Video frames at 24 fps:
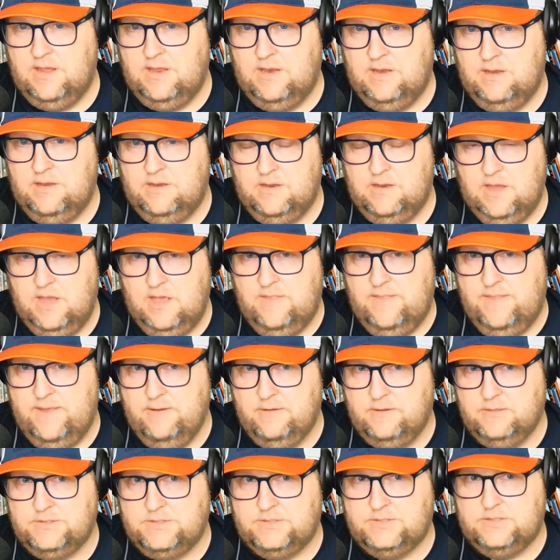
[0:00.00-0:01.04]
and
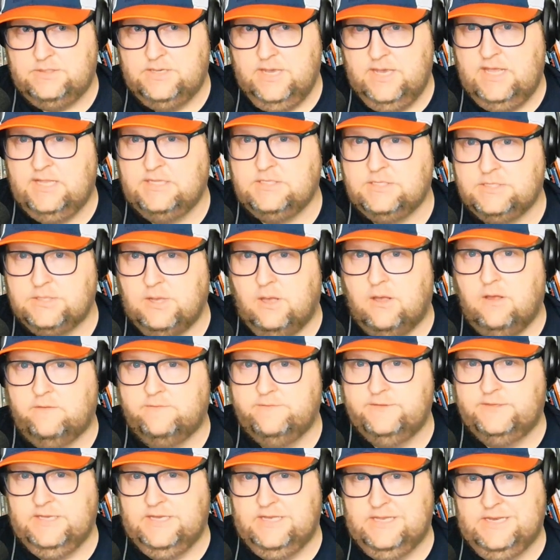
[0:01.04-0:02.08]
it
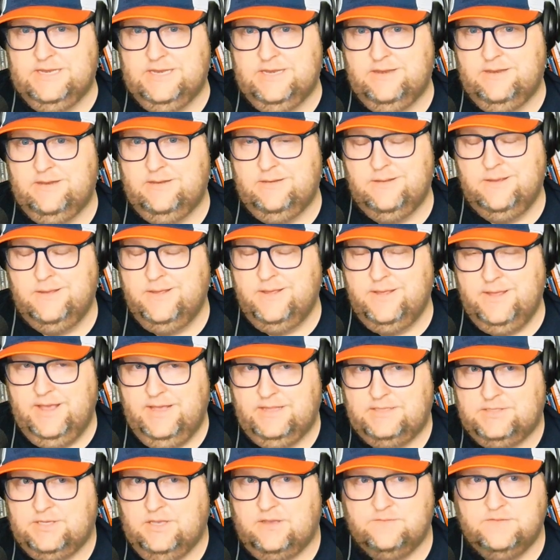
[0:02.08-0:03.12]
solves
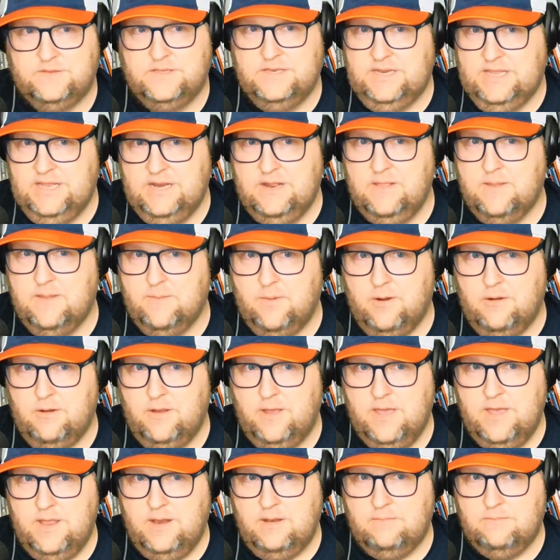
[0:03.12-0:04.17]
a need in the
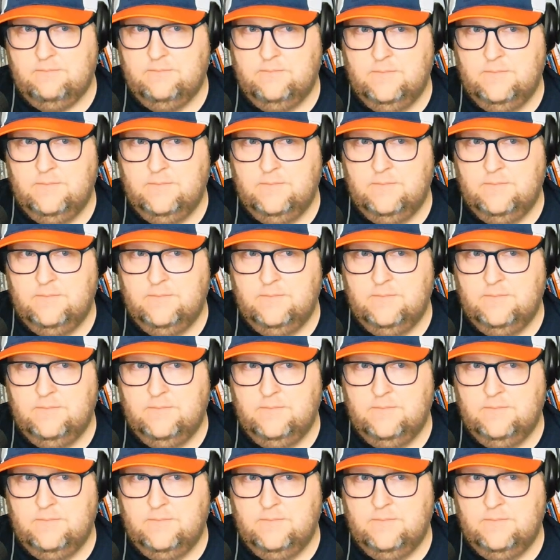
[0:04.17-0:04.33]
market,